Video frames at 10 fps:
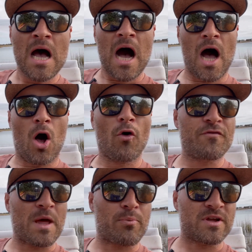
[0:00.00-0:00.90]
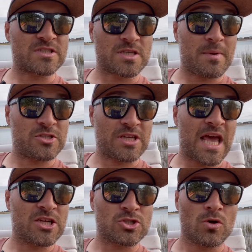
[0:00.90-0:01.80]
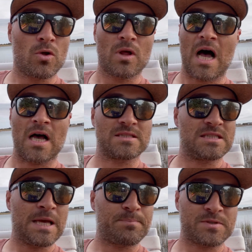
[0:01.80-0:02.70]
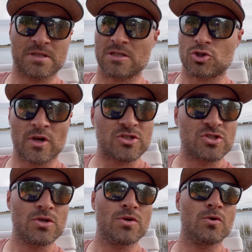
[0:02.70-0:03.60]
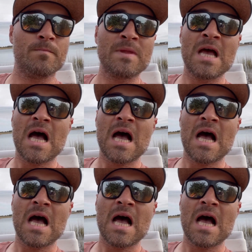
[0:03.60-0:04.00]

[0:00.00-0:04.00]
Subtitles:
Hopefully that brings some educational tips, tricks to you.